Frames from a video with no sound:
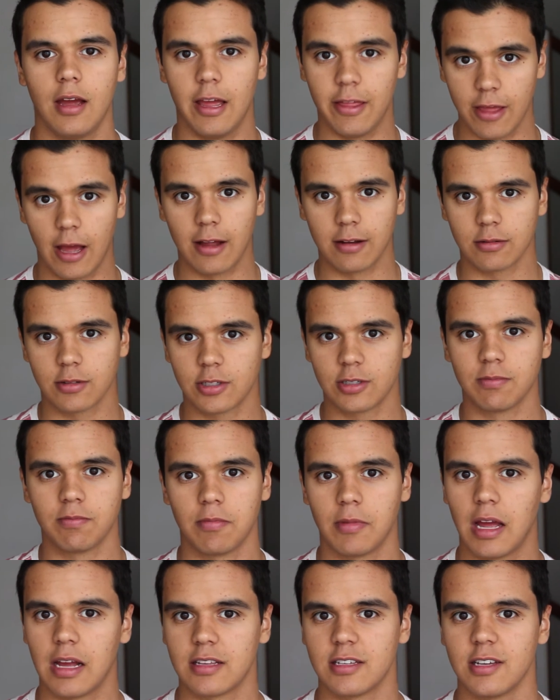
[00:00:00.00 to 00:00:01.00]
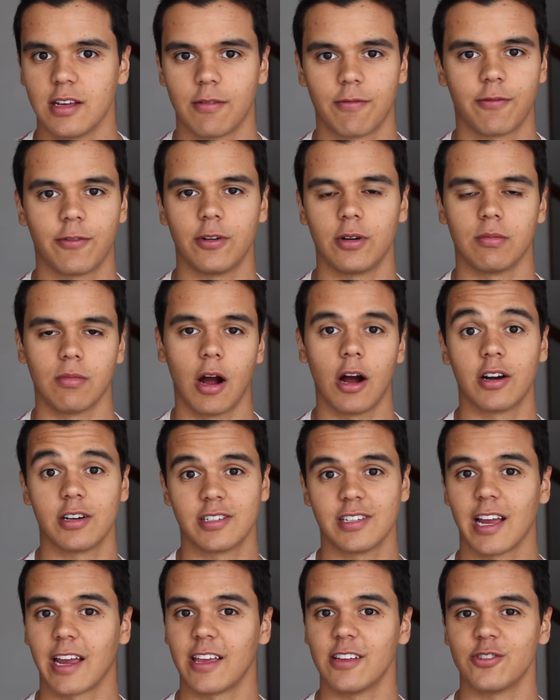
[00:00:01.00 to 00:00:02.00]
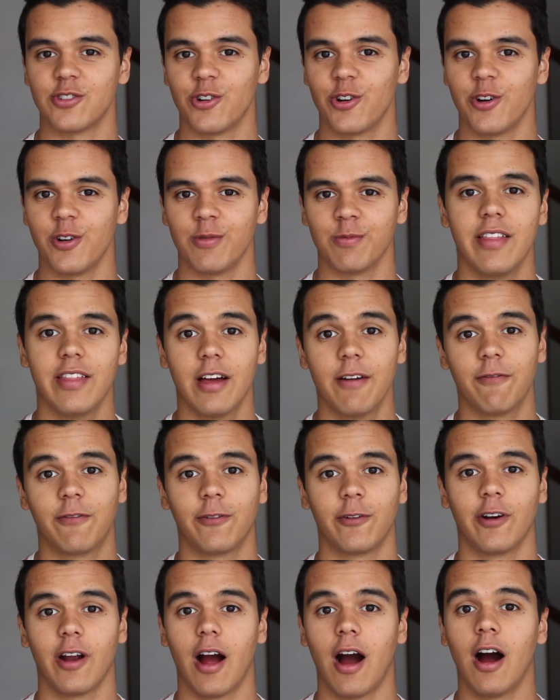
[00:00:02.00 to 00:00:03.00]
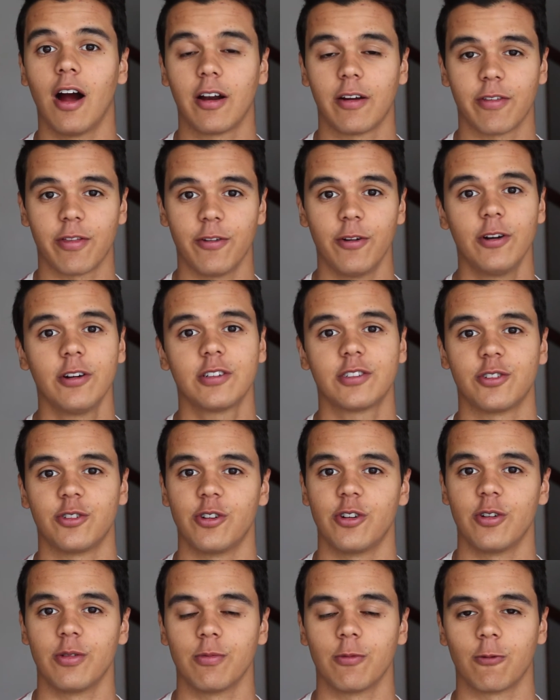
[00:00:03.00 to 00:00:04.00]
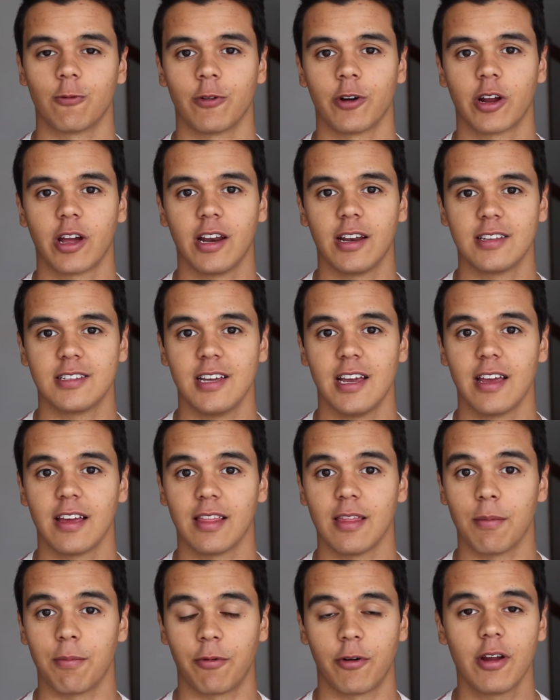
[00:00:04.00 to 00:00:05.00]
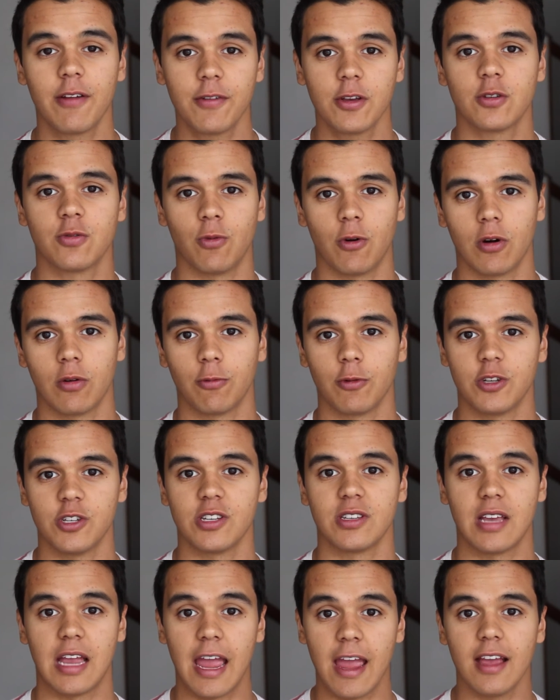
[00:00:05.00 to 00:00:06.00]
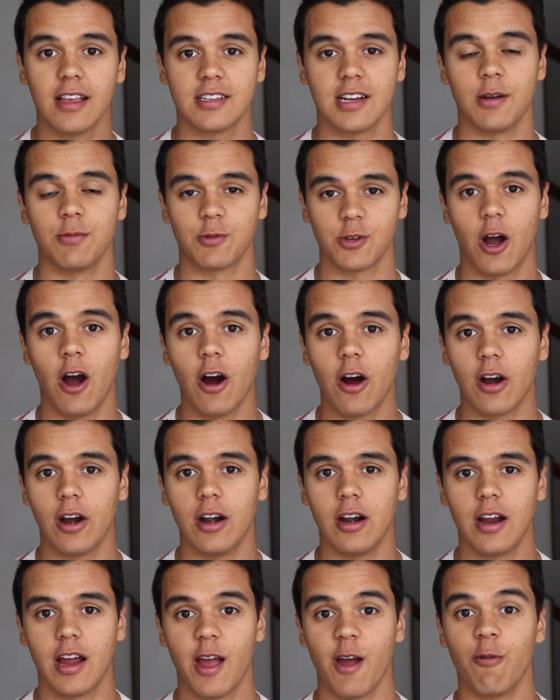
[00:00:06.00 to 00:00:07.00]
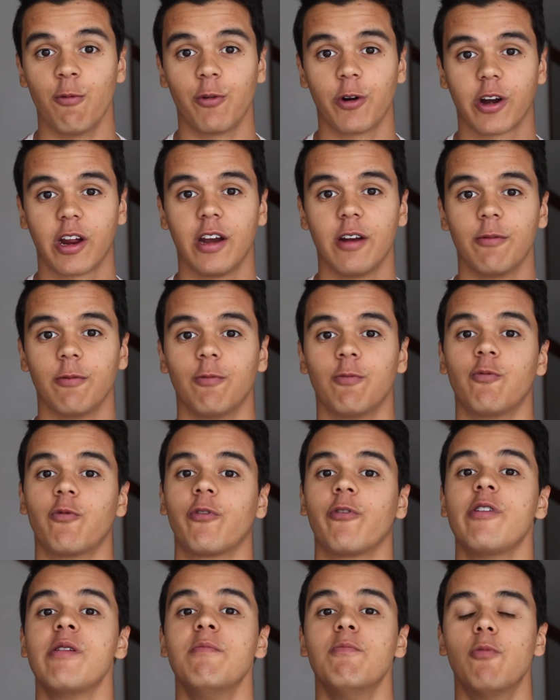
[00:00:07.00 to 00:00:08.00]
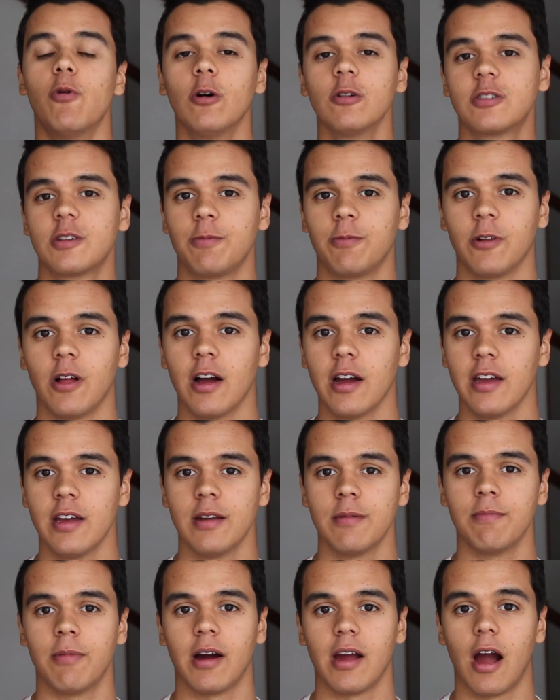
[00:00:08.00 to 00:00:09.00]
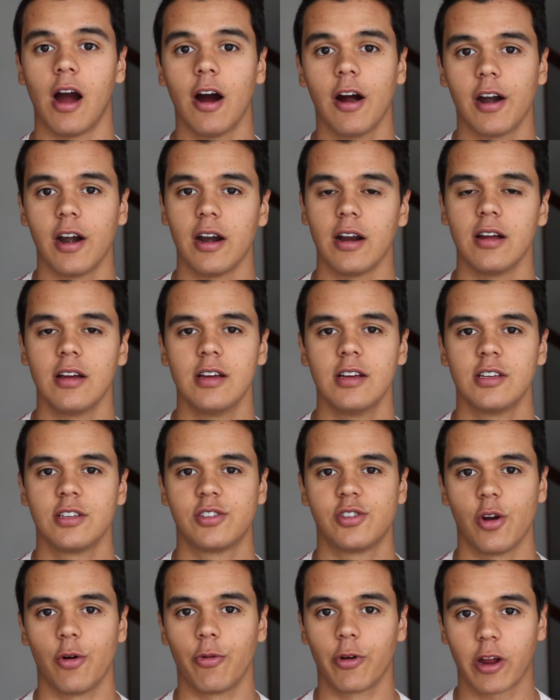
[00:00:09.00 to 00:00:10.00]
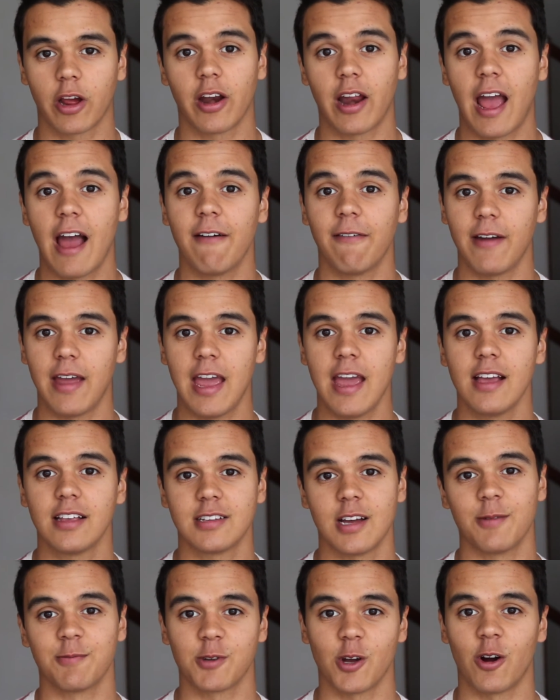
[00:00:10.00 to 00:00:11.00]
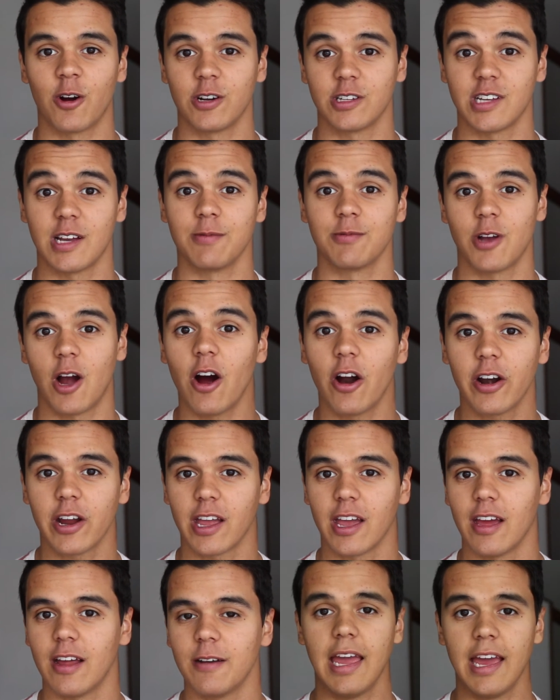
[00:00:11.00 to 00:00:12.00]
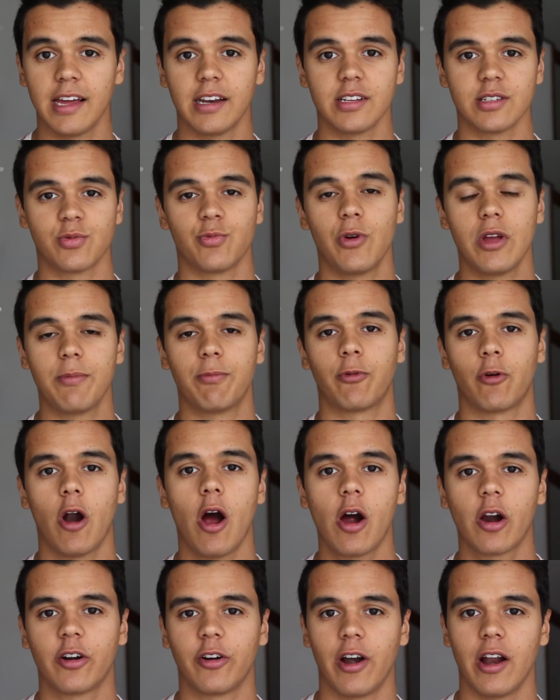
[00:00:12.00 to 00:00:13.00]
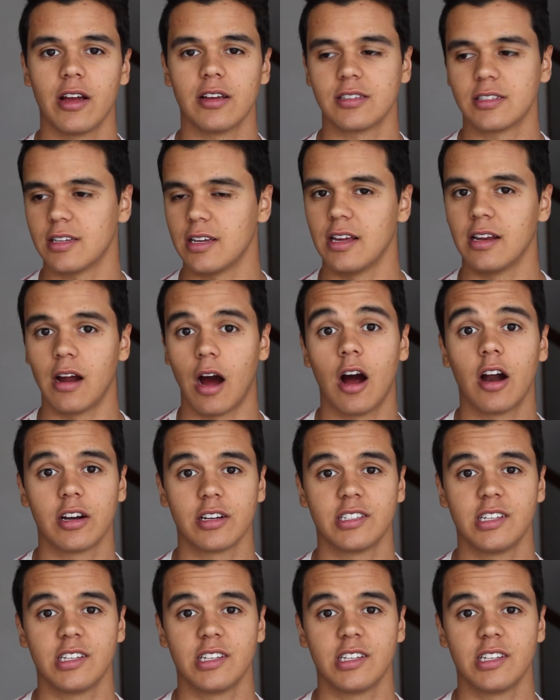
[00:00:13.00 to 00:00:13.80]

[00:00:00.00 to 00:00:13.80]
and that's it for our second term. And then for our third term, we're going to take the previous one, which is a times r, and we're going to re-multiply it by r. So we're going to have a times r again. And as we progress in our